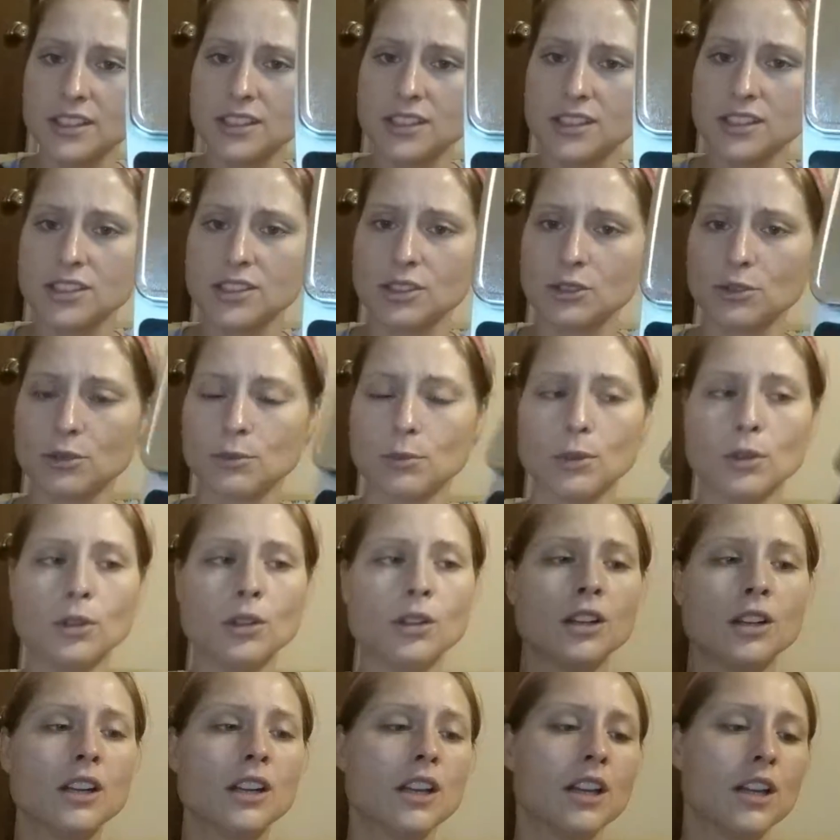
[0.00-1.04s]
It's
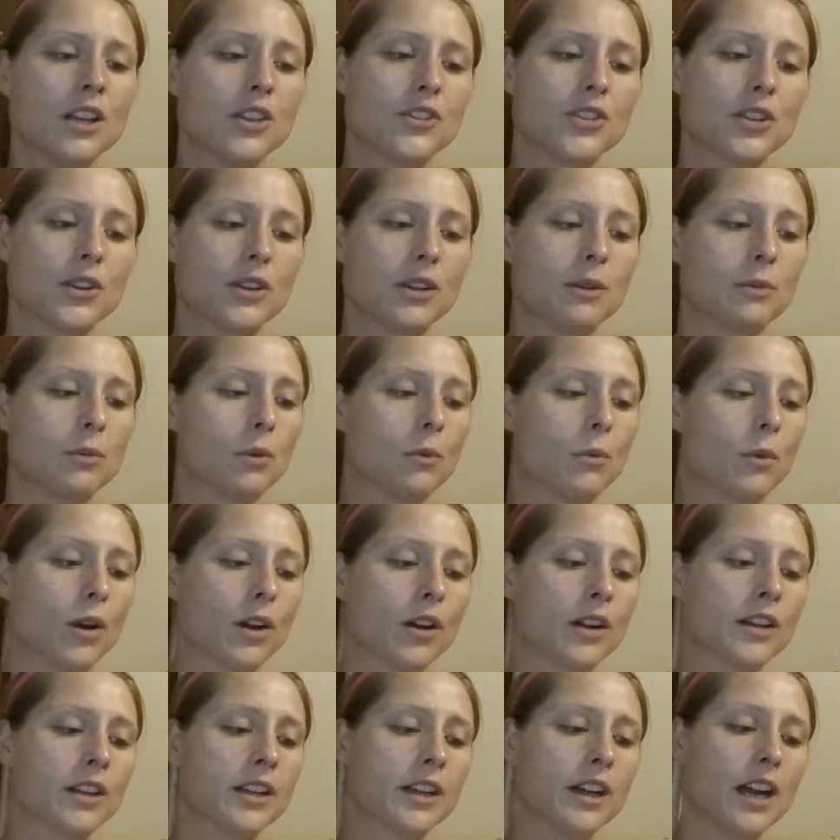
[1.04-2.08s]
suitable, so it will
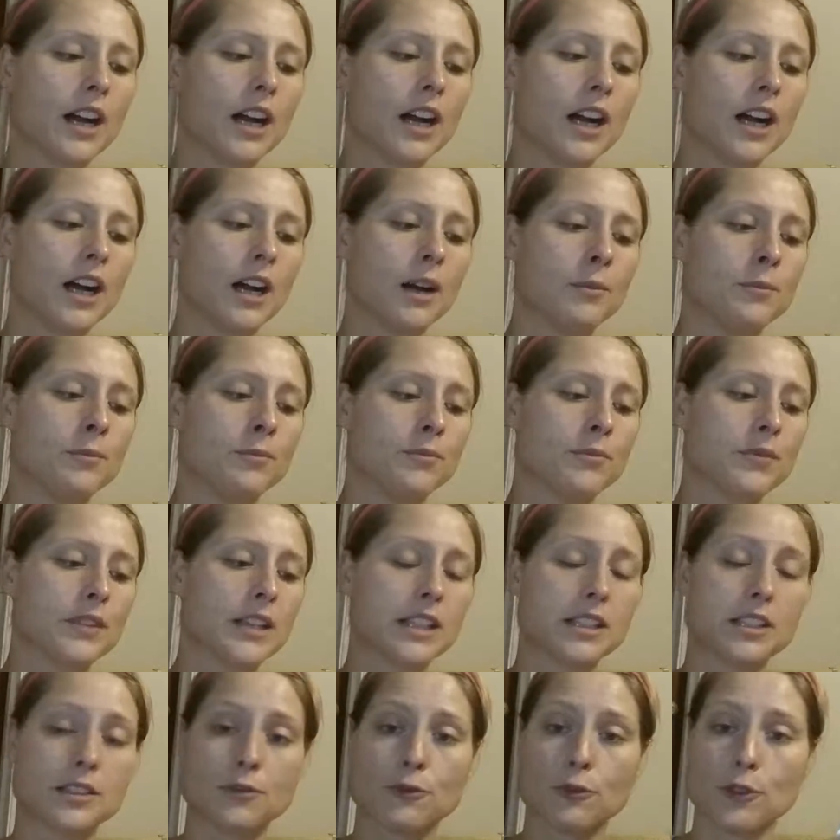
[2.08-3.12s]
work. Um,
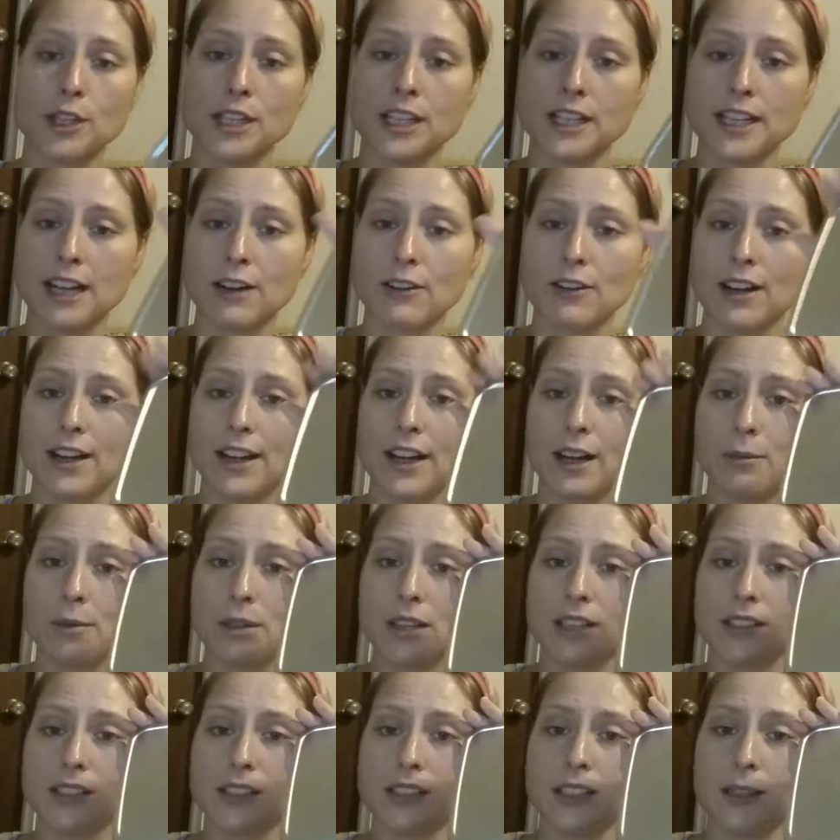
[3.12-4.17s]
it's freaking out right now
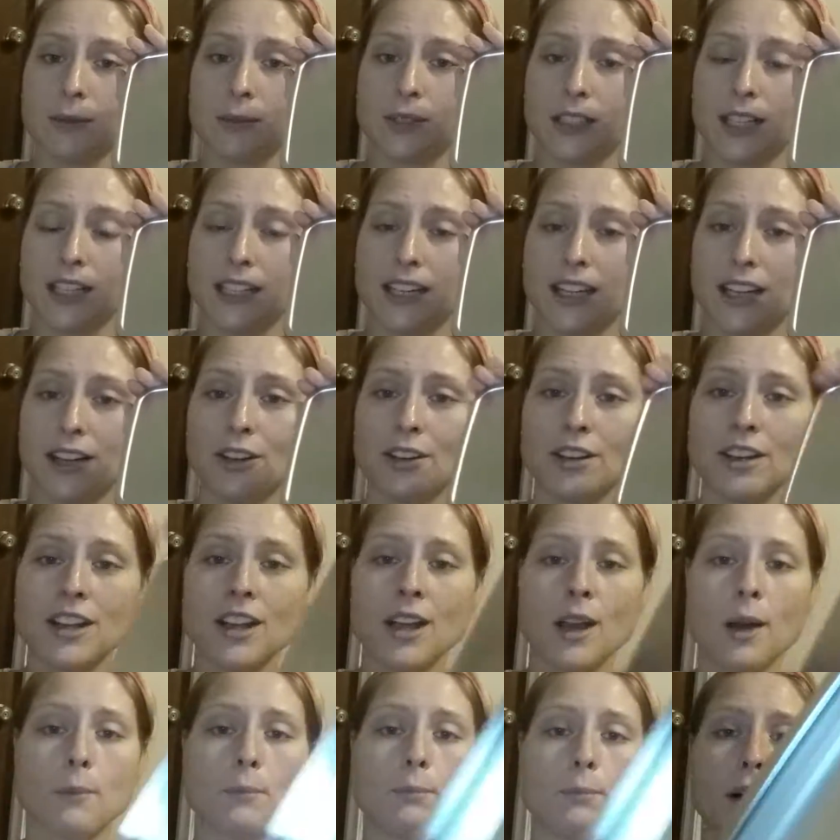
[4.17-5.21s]
because it's upside down.
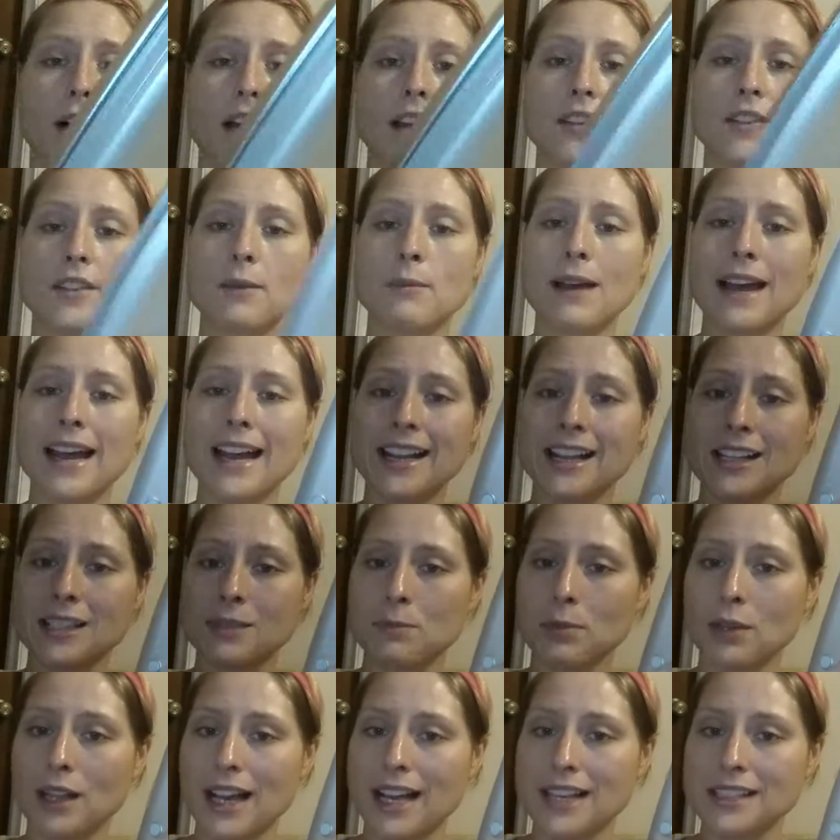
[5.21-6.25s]
But the back is
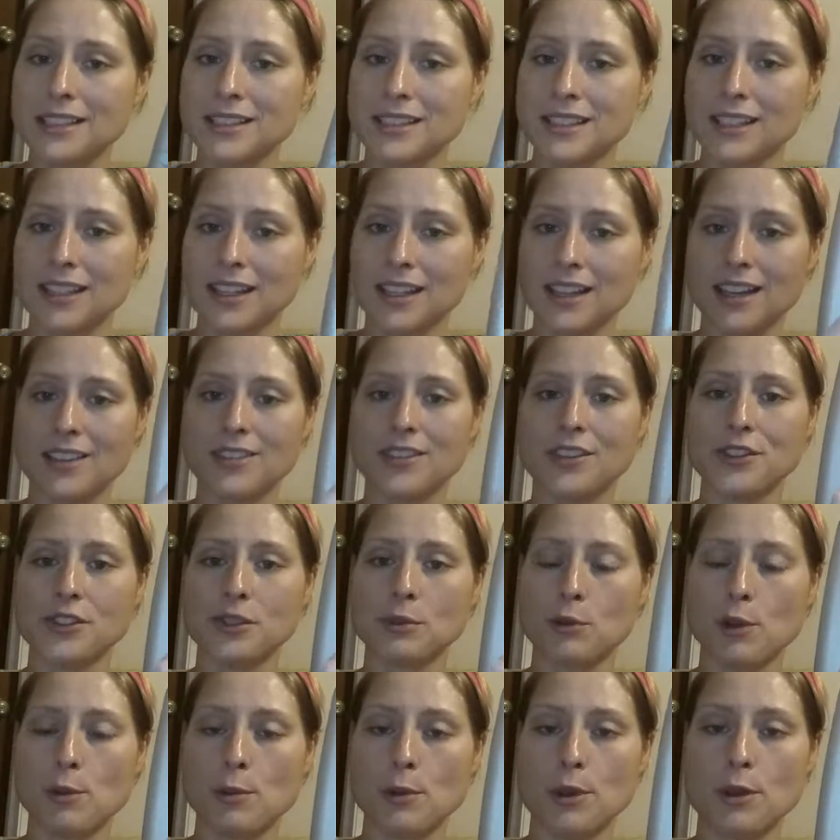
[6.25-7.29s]
plastic, and this is
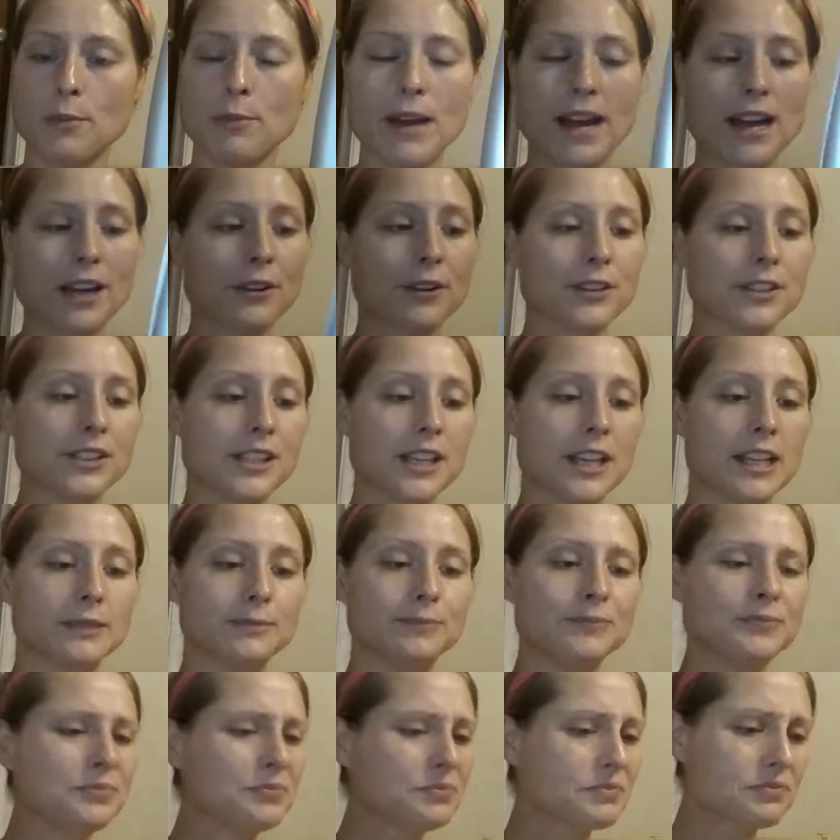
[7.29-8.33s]
where you put the batteries
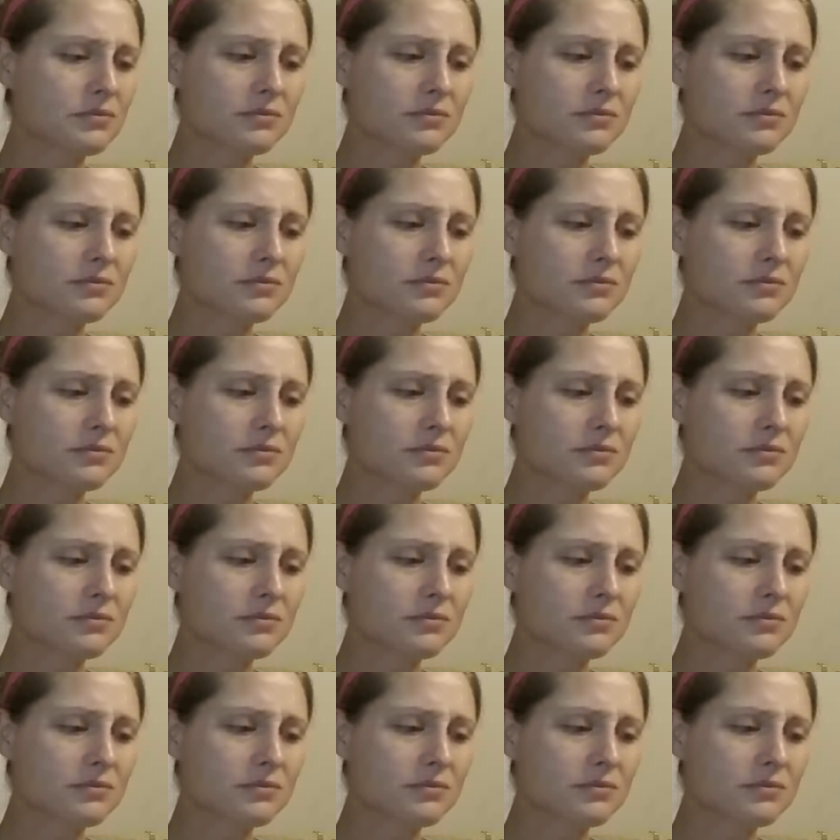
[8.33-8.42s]
in.